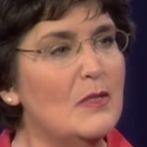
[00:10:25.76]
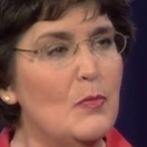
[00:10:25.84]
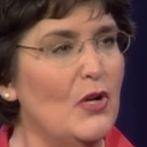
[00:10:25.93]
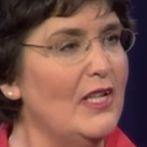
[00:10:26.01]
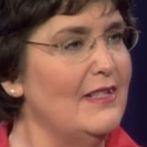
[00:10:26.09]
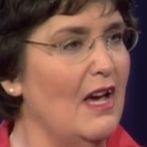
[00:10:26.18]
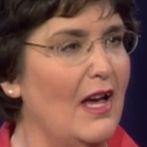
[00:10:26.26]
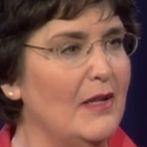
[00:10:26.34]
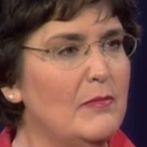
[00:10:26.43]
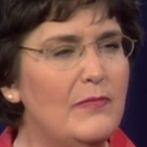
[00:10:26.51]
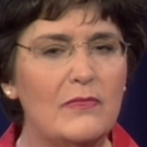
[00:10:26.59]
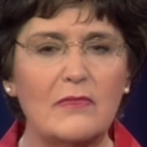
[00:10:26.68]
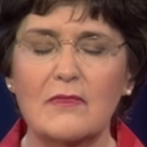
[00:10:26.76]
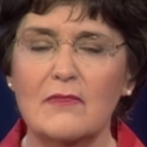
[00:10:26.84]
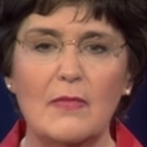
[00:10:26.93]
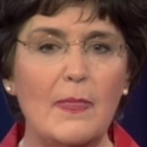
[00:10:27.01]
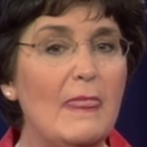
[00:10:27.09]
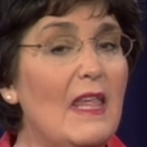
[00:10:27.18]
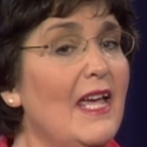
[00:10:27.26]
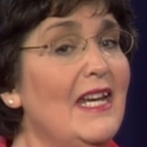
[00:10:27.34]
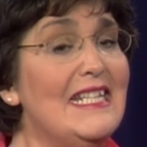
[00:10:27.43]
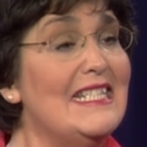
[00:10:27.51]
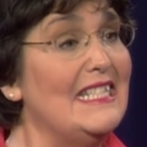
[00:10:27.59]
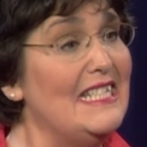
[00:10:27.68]
springtime,
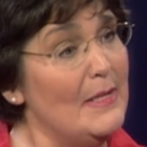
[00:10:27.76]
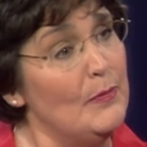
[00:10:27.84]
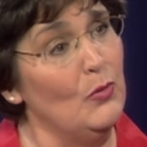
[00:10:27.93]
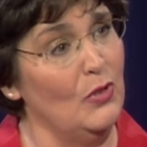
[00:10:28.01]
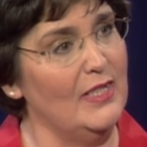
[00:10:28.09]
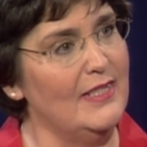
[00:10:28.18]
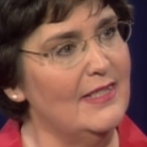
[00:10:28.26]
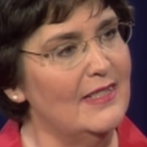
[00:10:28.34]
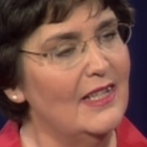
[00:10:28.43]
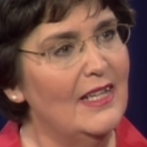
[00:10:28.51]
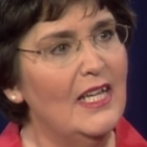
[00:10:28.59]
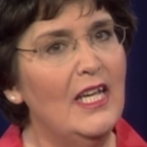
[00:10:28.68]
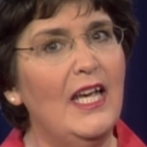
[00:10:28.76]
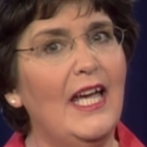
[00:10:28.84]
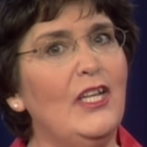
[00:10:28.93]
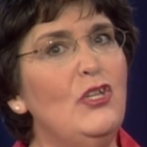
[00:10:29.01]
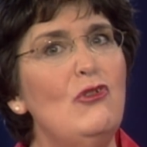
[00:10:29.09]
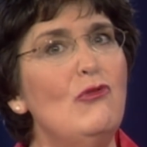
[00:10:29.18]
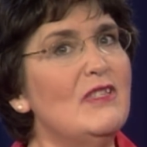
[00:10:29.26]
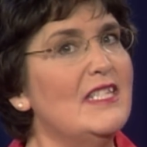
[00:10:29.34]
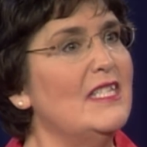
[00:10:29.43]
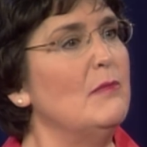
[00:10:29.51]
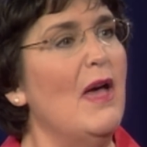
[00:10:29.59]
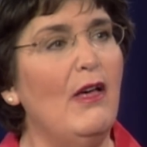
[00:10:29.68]
and it's deep woods, and you don't
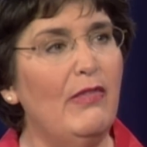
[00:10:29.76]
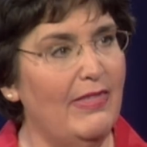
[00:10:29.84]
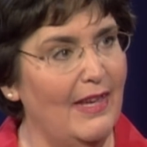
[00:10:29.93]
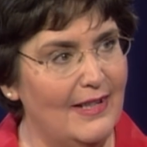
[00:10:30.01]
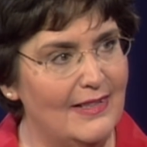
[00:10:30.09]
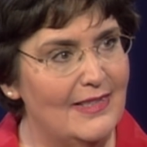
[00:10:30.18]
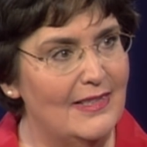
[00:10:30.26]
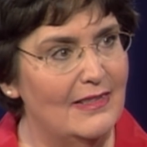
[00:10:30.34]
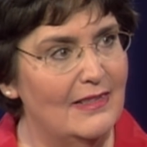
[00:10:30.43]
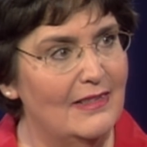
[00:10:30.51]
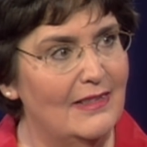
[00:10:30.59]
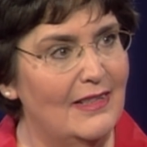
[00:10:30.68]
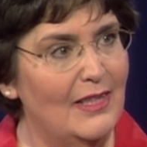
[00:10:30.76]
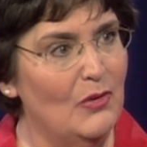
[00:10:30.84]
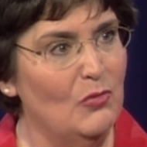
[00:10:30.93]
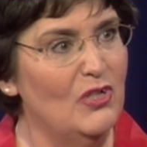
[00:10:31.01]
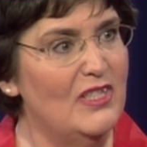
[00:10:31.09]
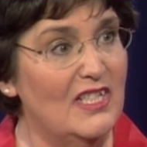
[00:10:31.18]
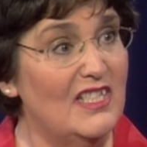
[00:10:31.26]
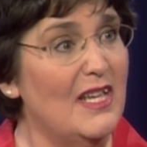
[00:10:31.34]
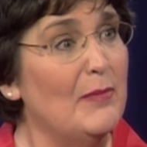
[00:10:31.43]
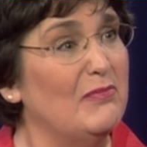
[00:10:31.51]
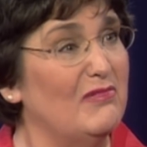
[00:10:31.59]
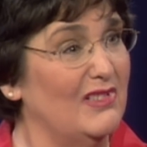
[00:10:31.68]
smell things in the woods
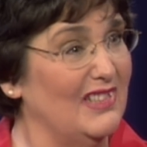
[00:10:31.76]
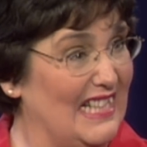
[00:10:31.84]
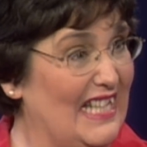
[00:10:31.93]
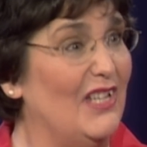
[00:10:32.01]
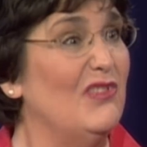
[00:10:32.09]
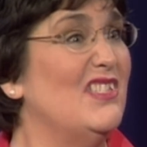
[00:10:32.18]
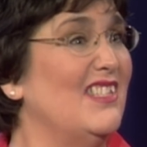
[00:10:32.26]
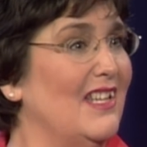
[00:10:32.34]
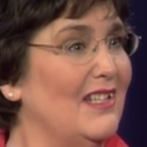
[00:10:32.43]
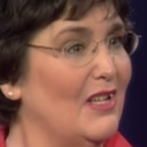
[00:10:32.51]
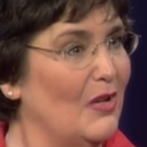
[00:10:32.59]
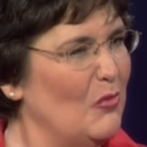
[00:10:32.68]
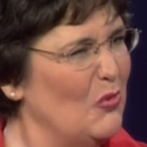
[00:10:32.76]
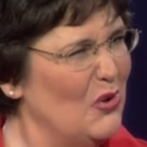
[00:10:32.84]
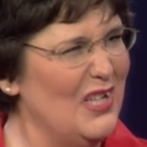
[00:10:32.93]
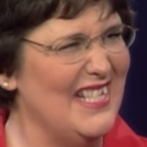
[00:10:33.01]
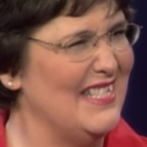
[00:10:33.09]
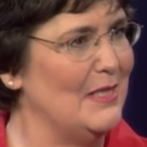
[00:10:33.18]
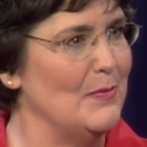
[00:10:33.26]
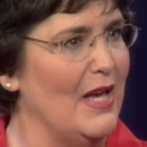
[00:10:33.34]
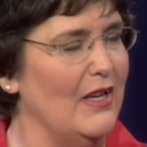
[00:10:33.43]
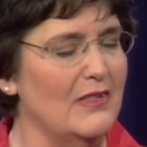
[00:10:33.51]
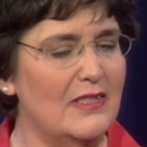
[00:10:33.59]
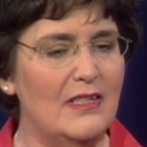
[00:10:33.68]
except leaves and woody
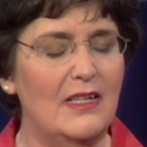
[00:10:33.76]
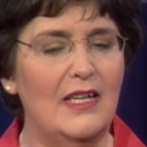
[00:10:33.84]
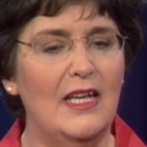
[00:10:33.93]
smells.